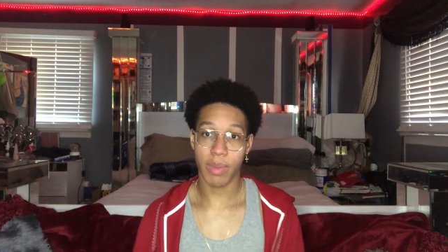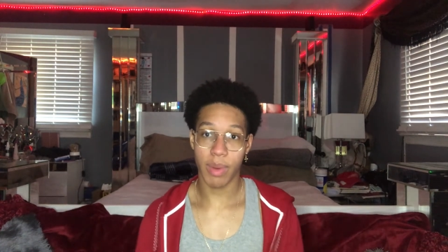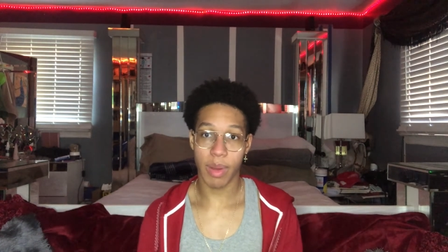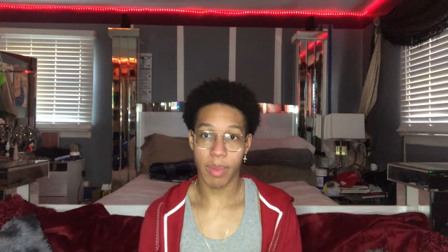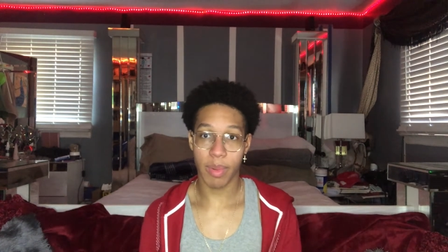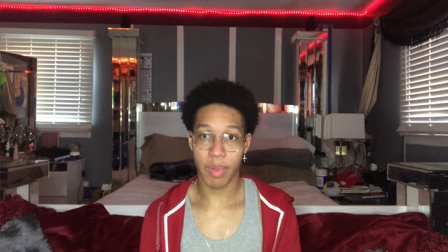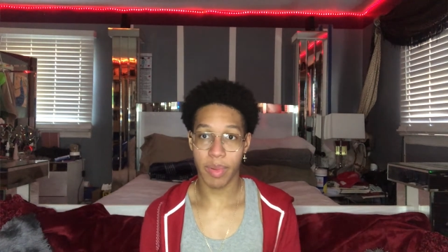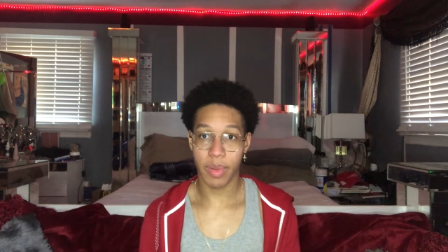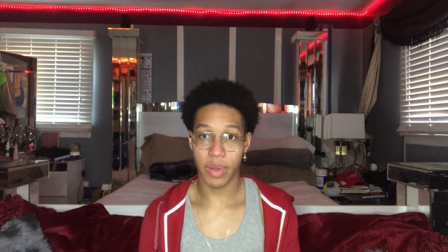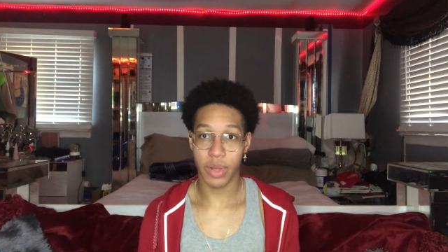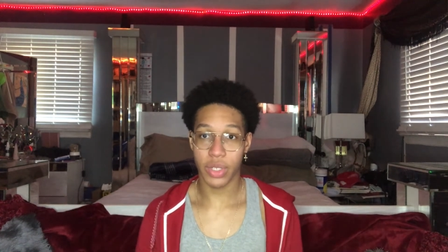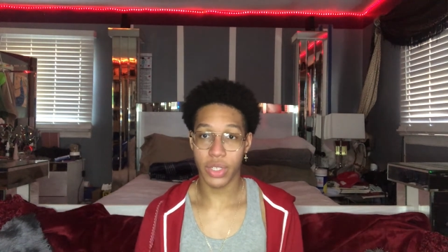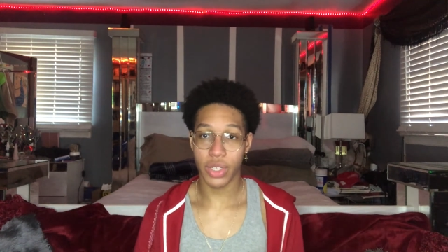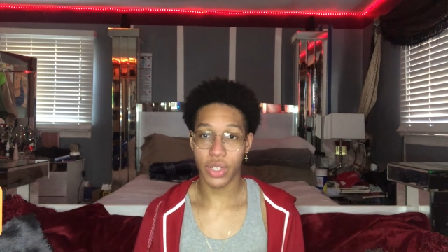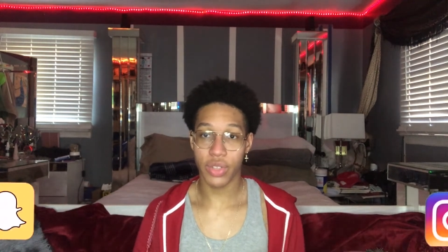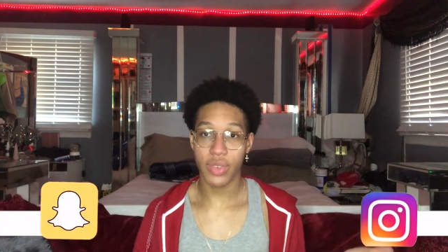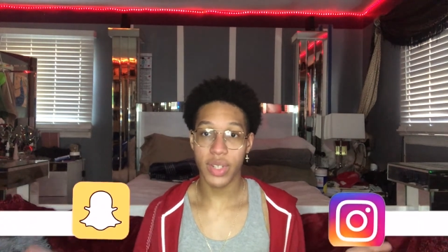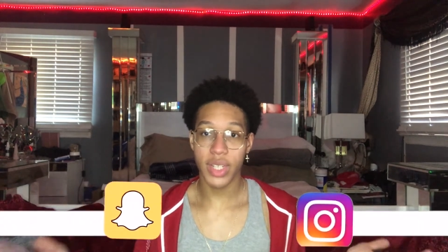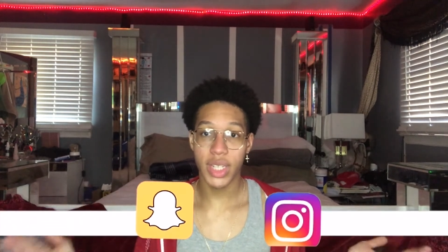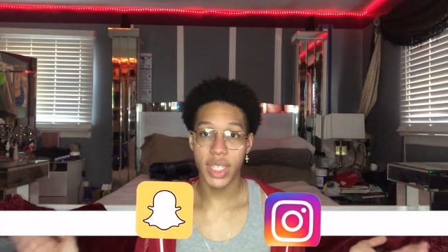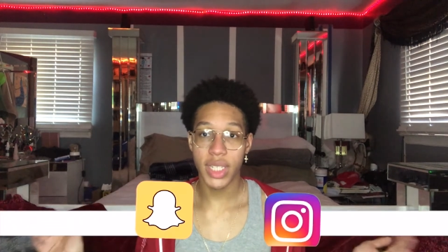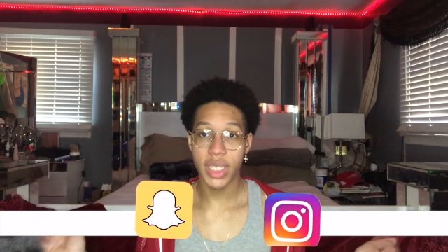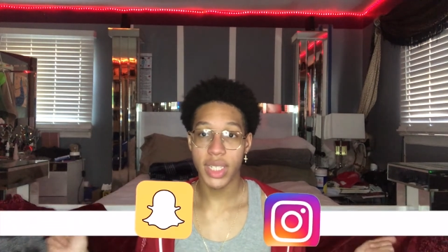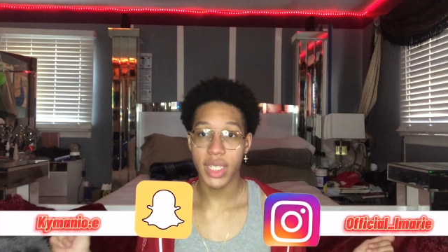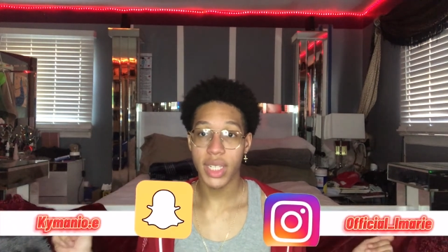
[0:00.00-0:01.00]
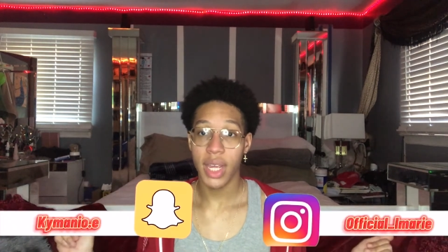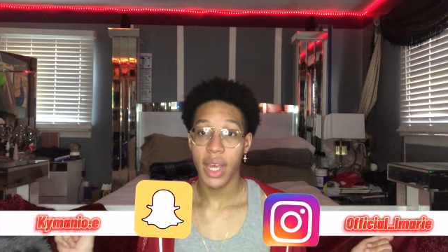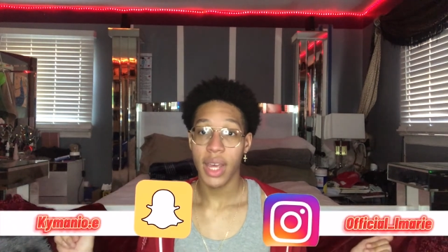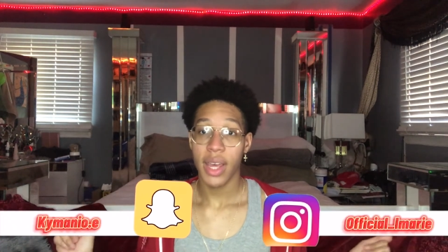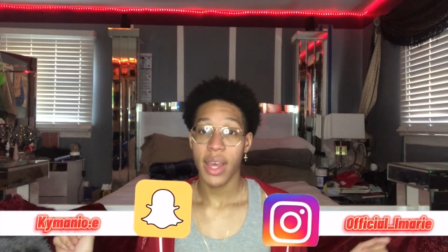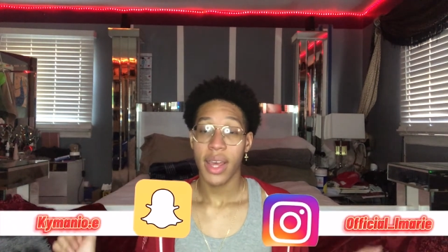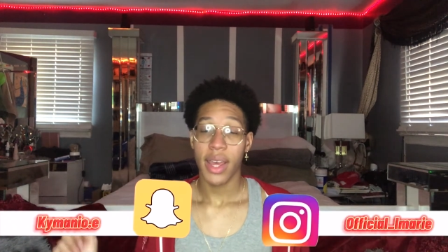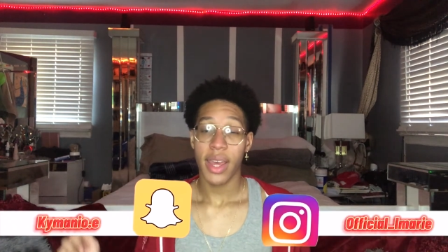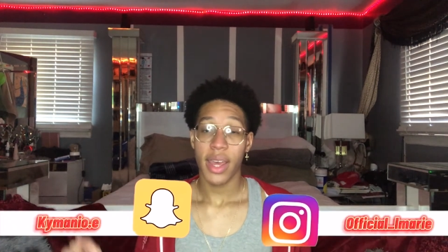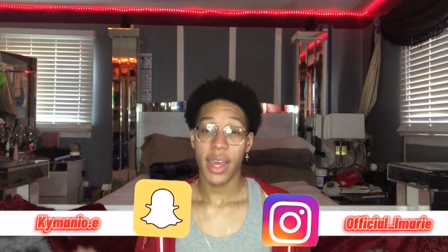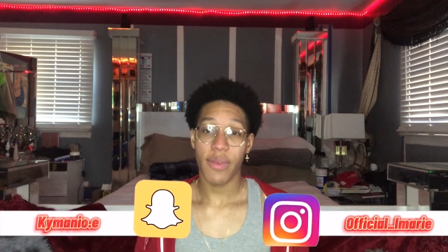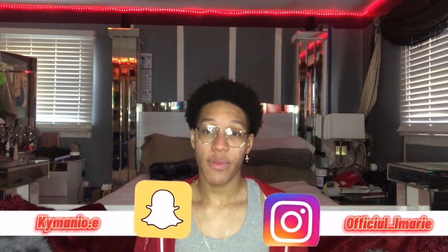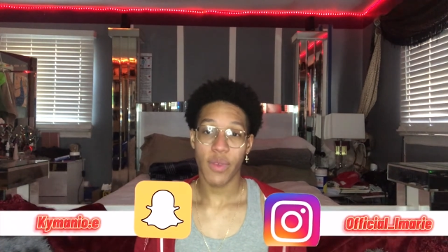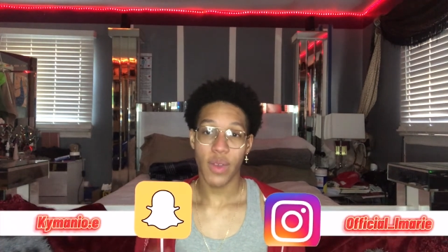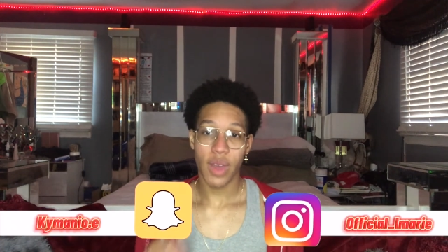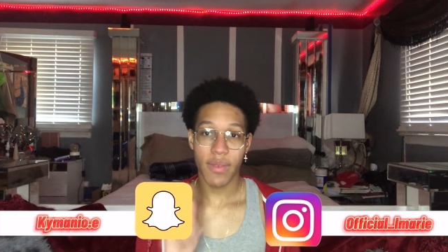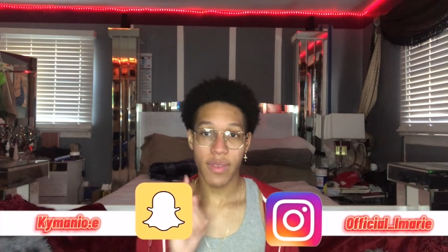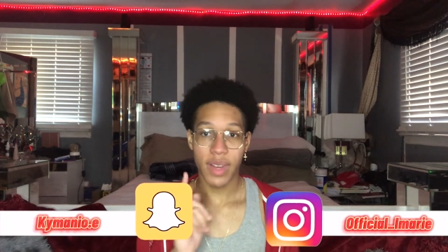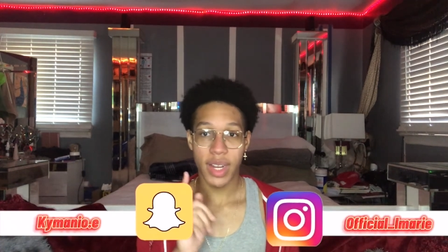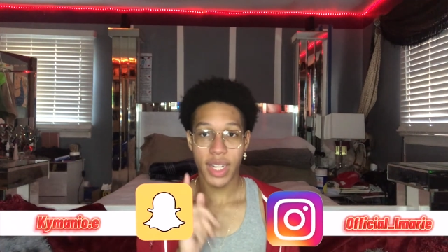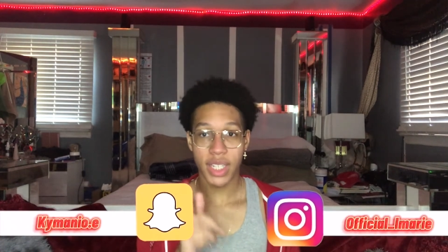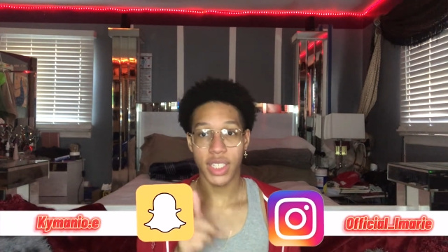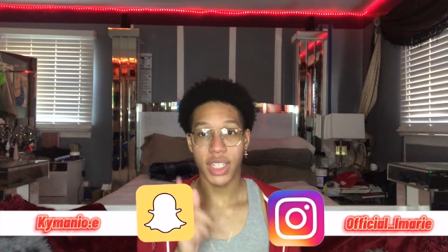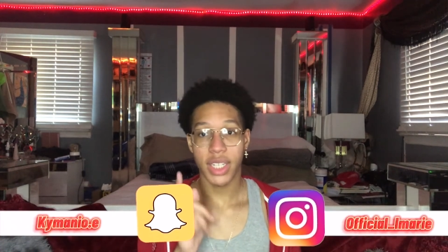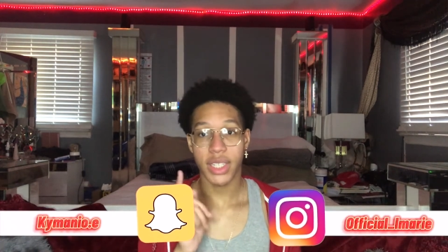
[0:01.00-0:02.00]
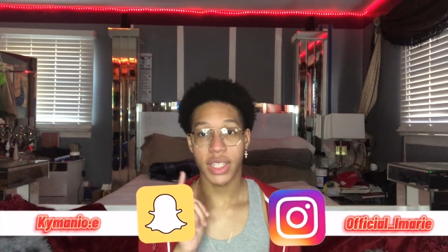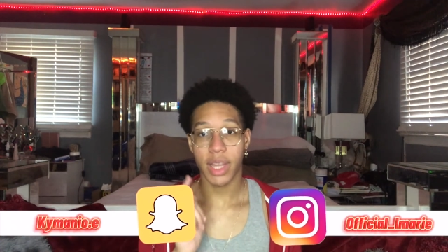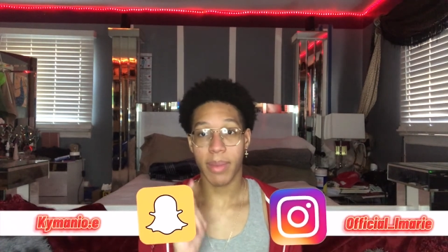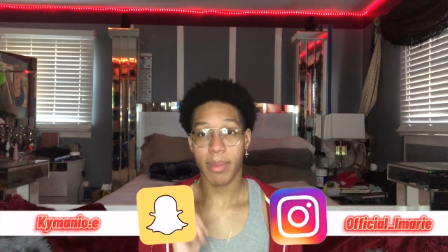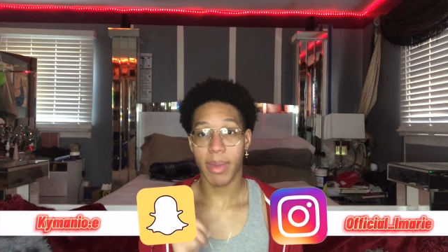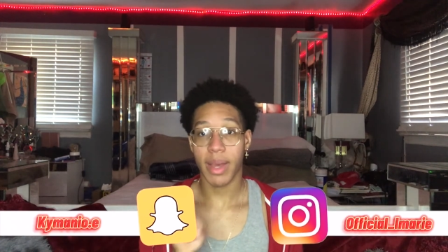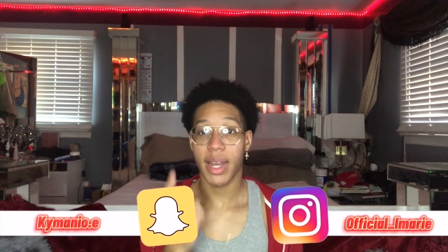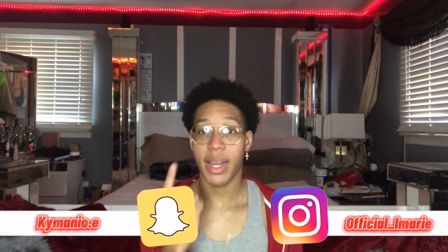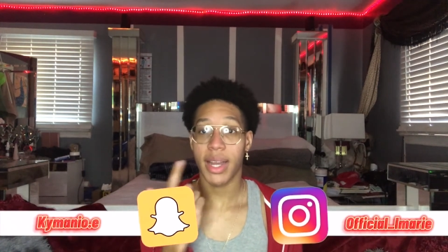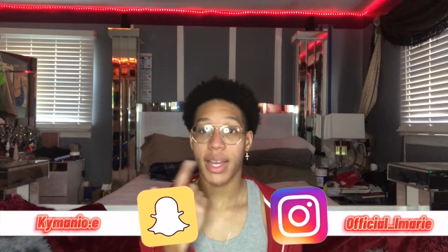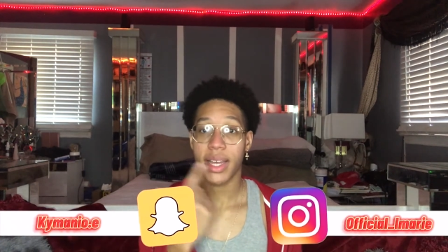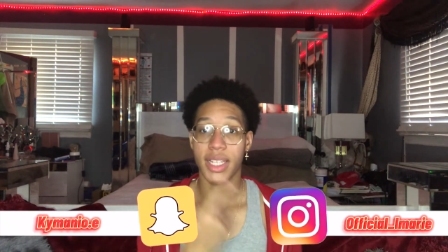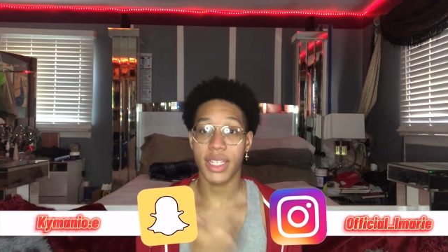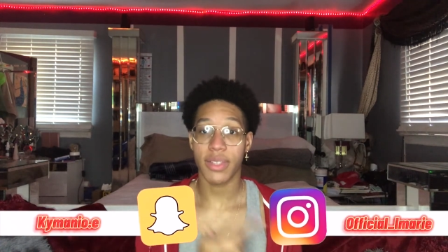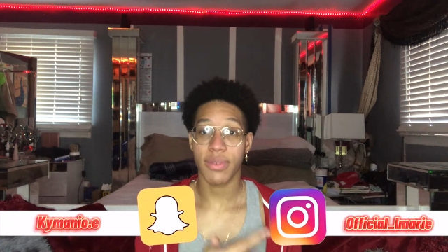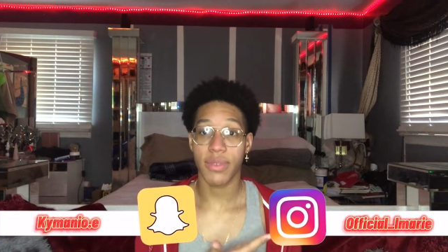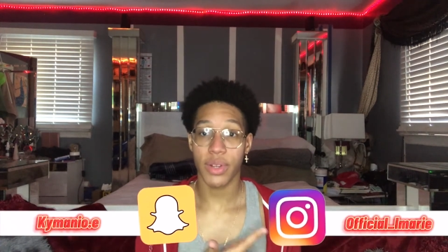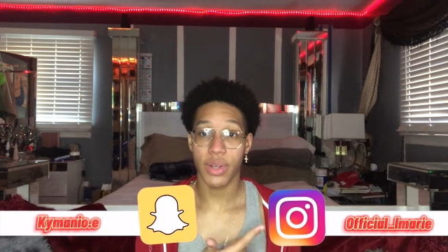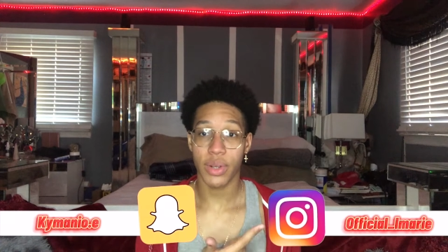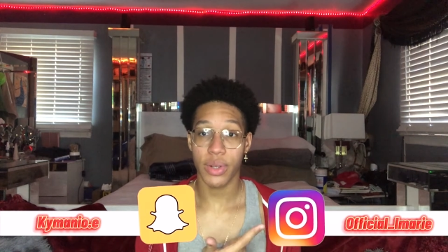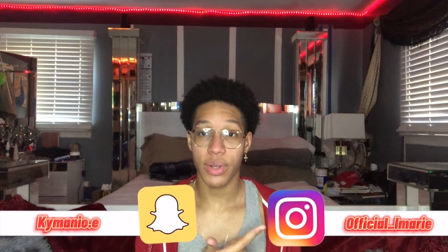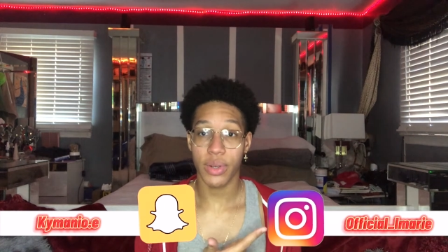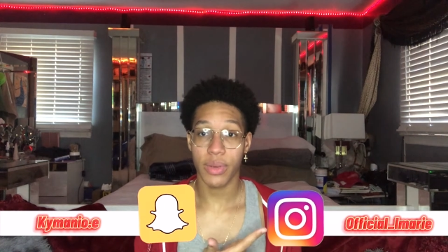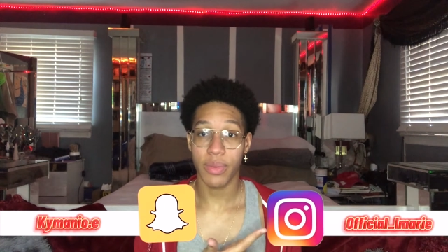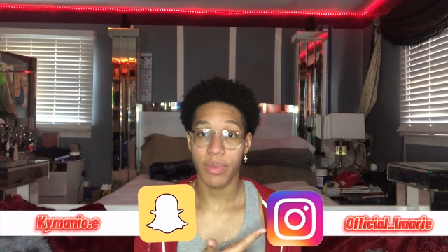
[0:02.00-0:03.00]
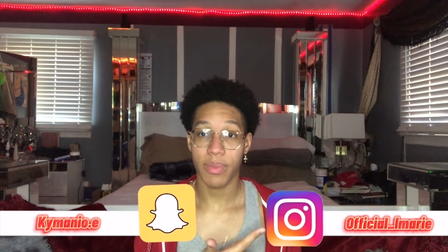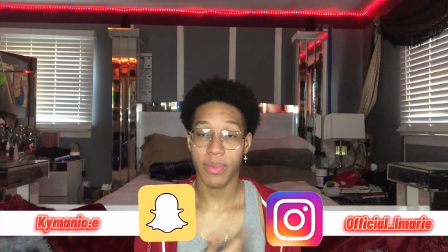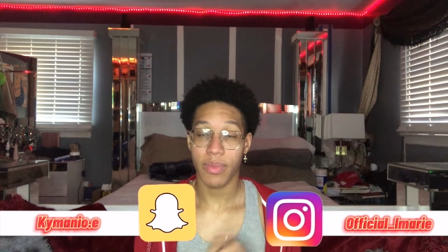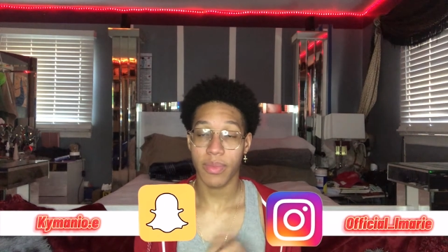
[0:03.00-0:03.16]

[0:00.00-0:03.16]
pop up on the screens. If you have not checked out my last video,